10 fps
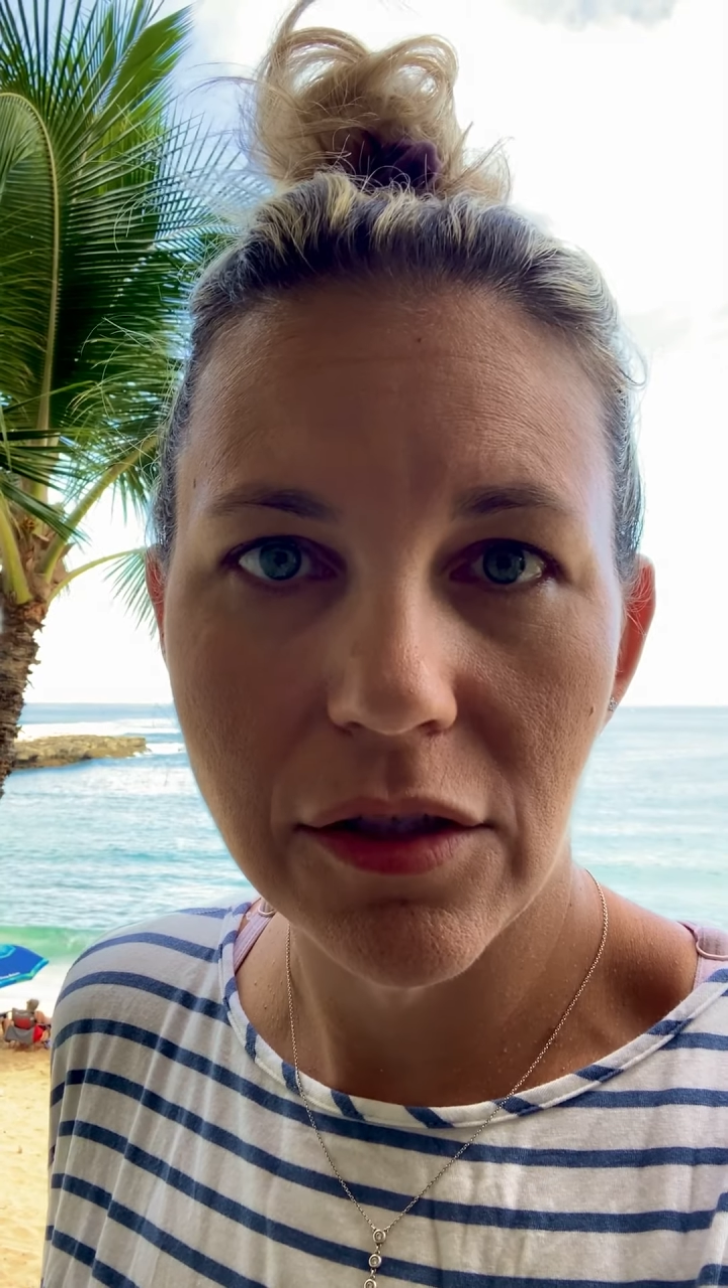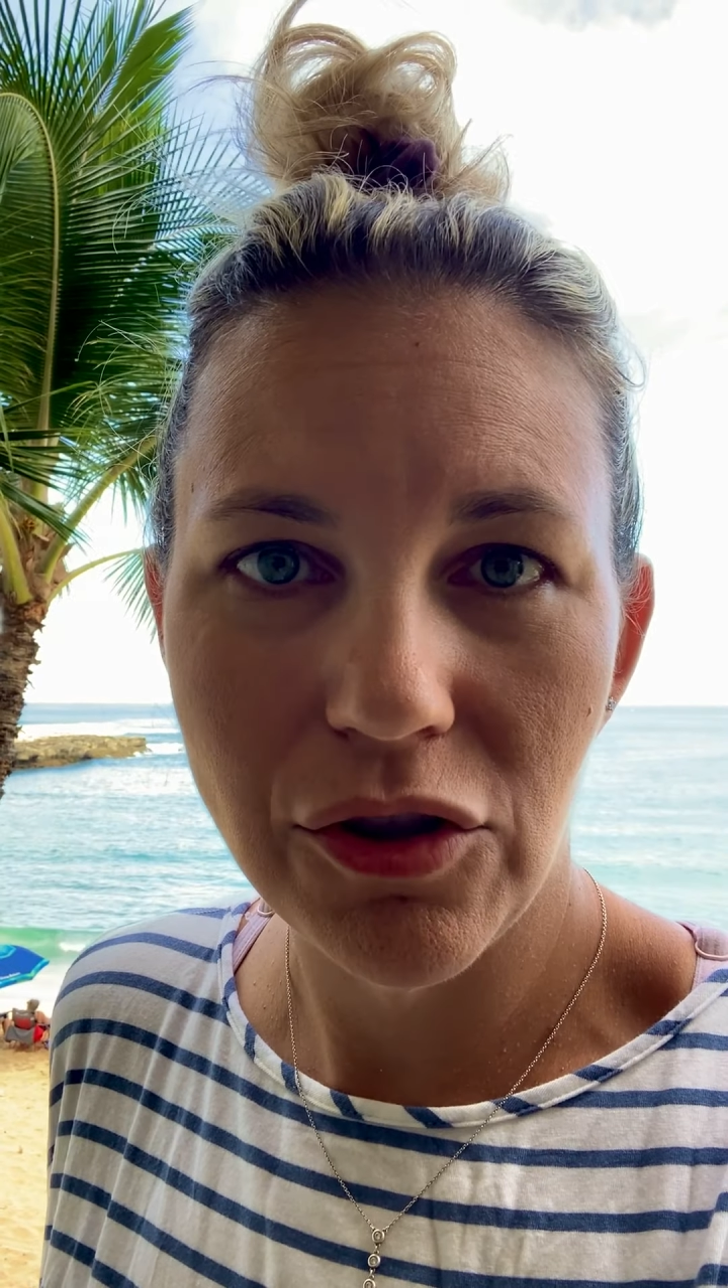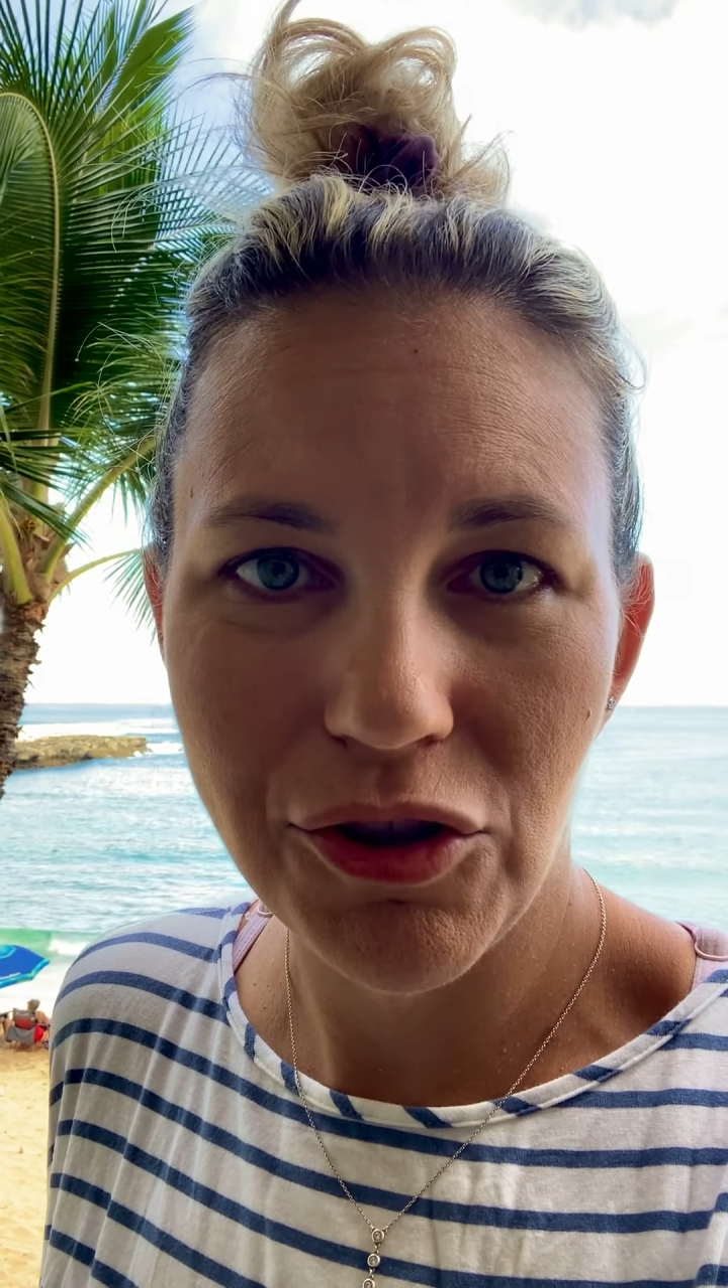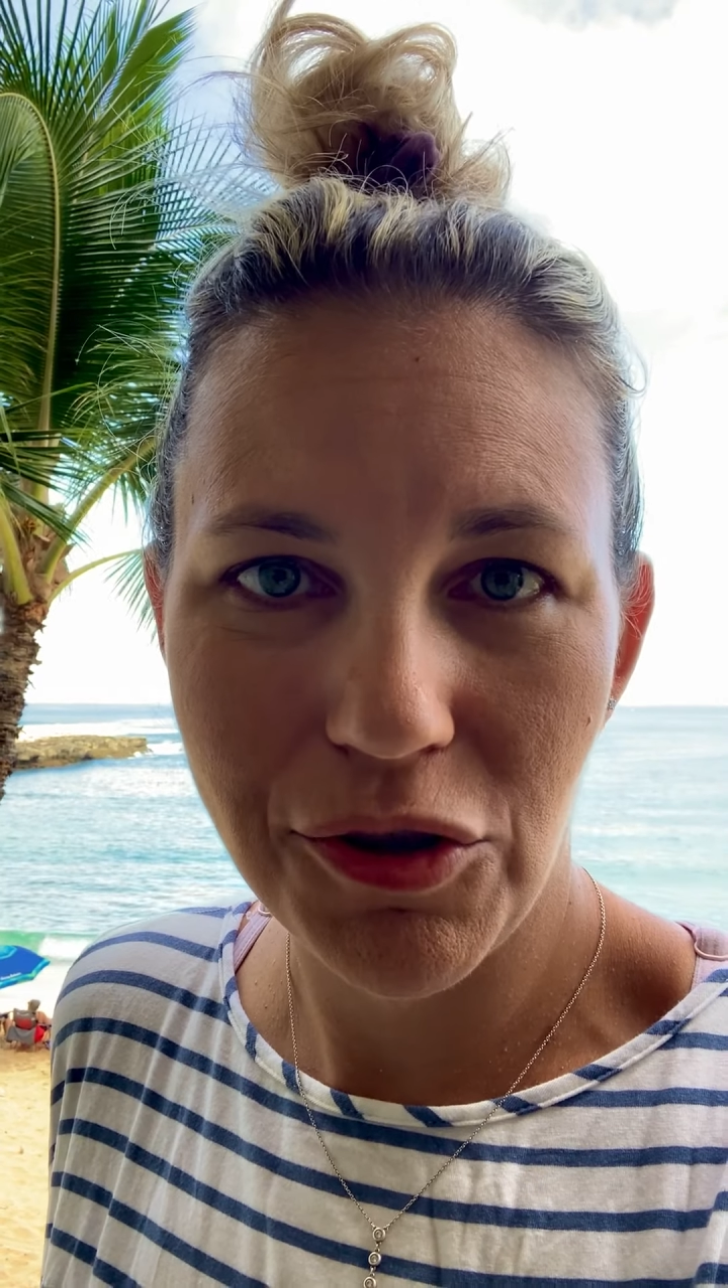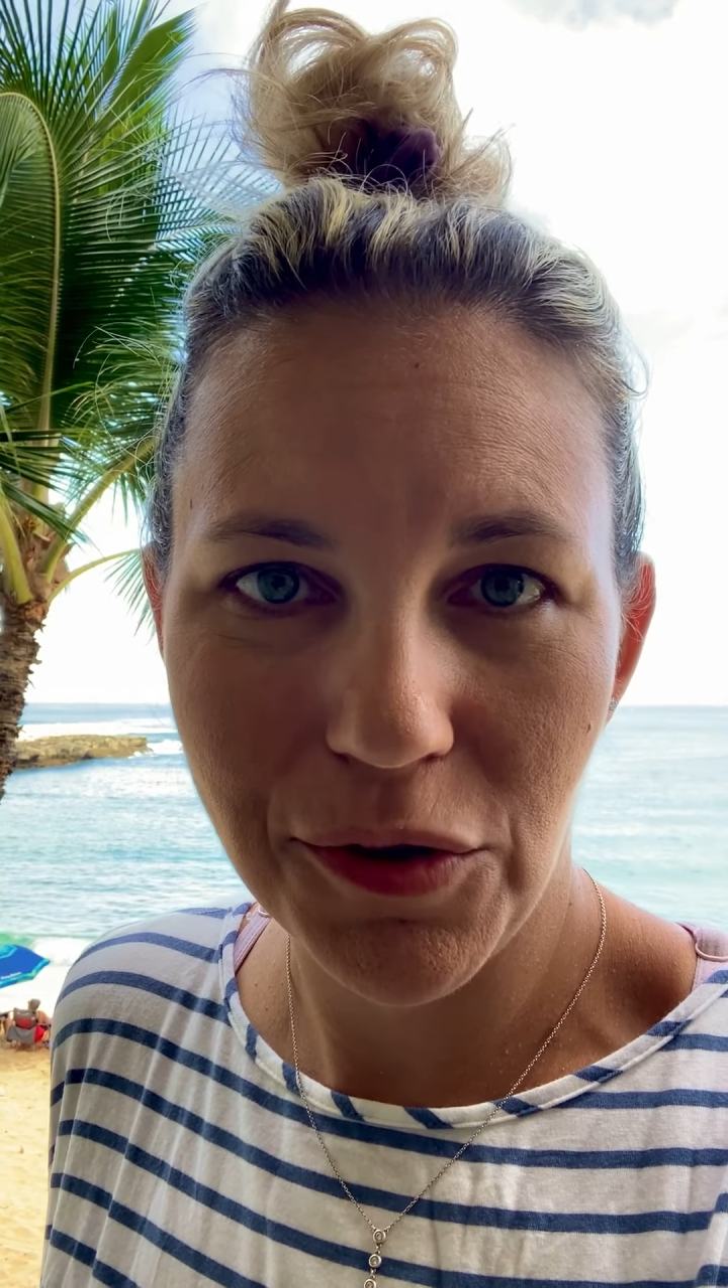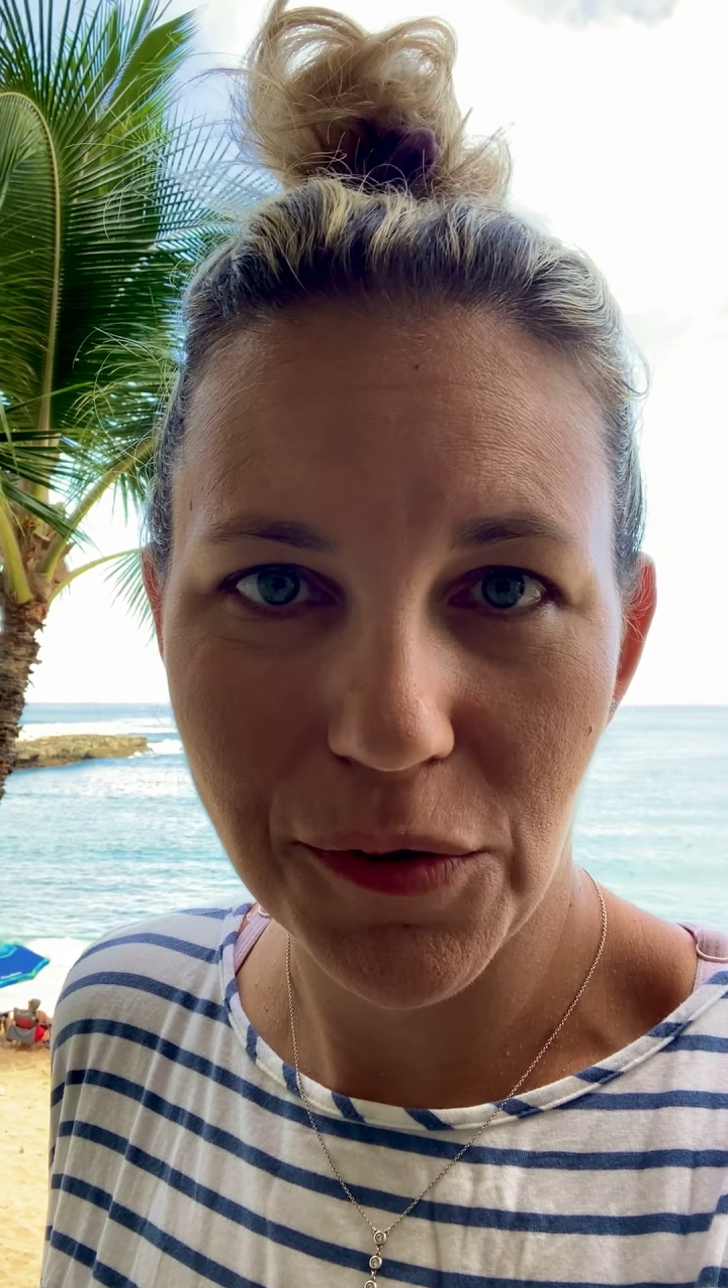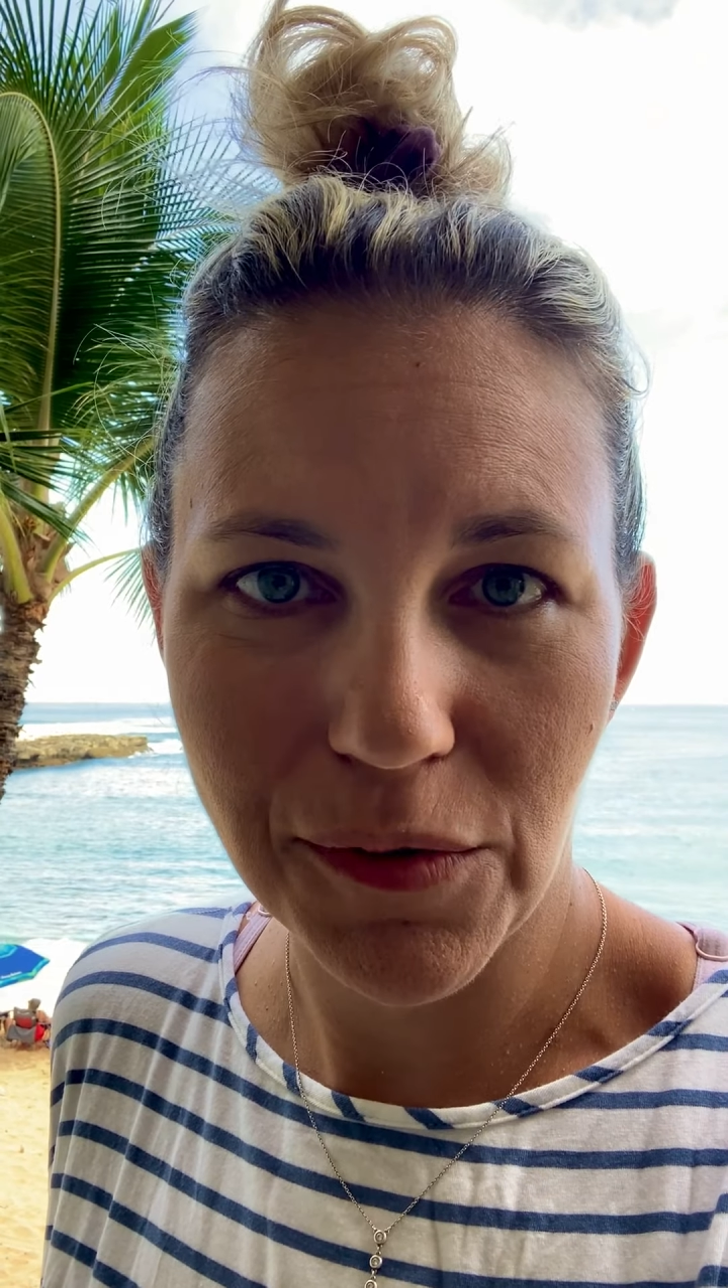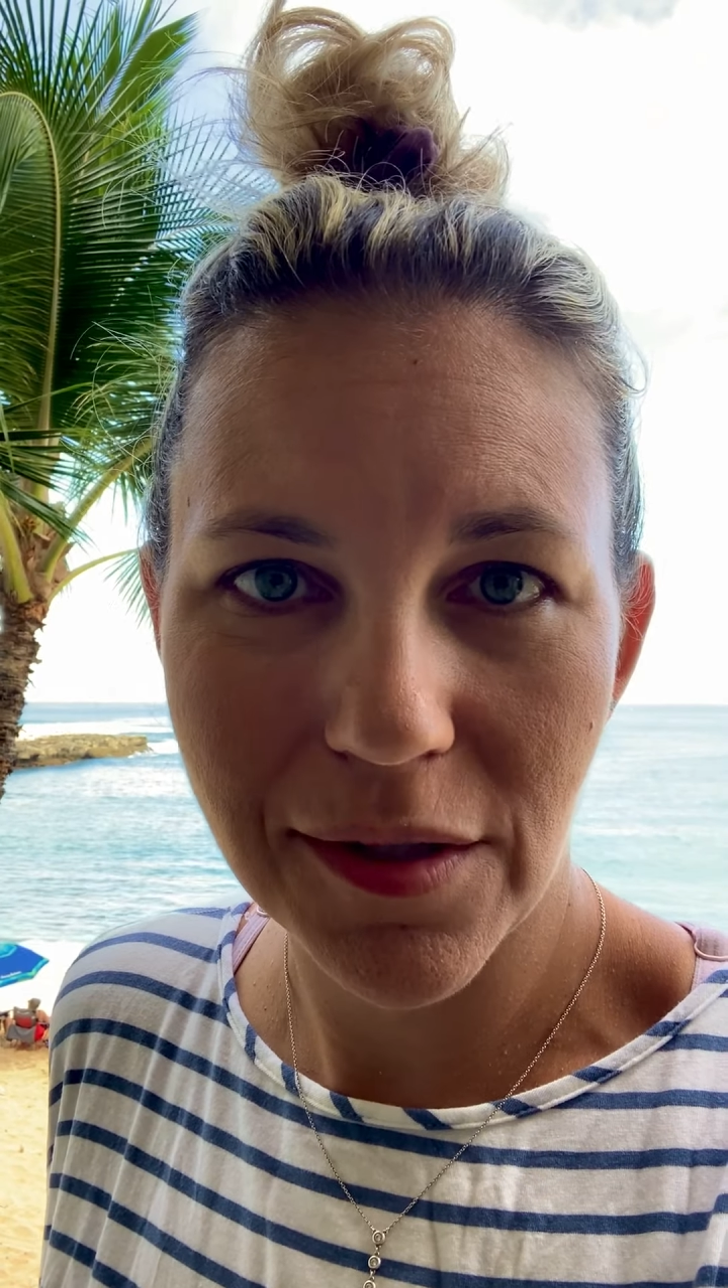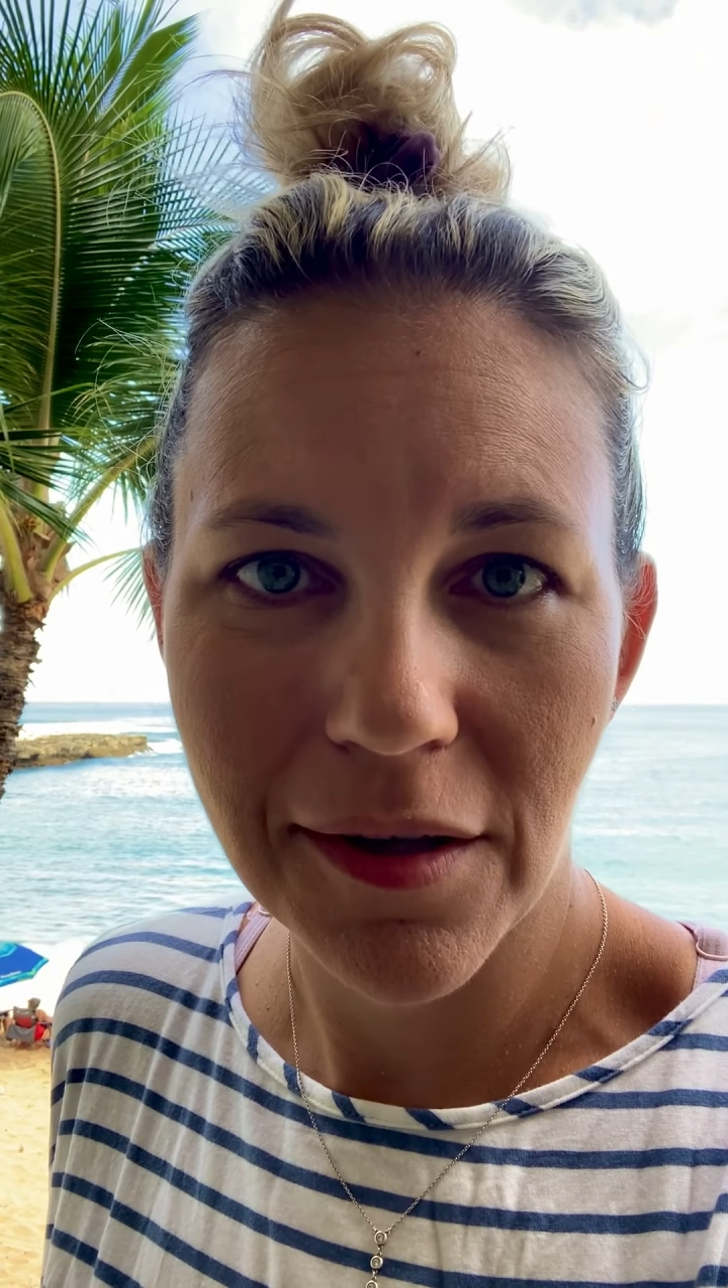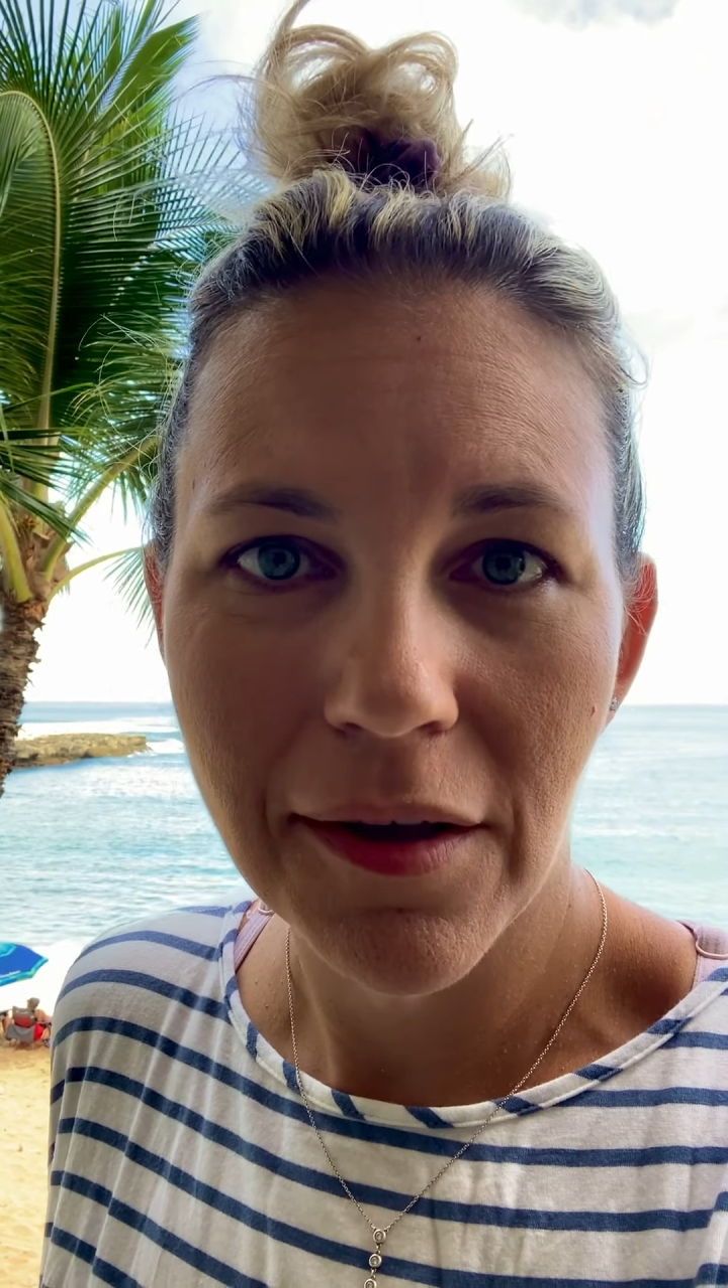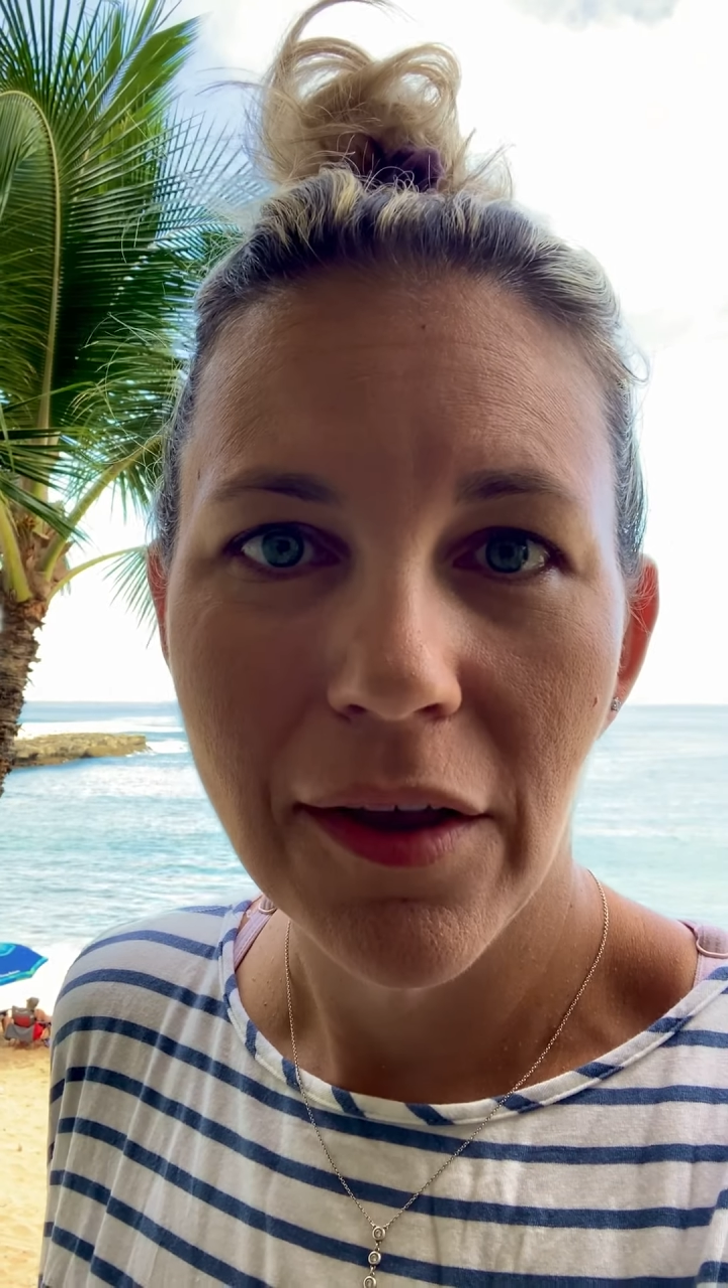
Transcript: to choose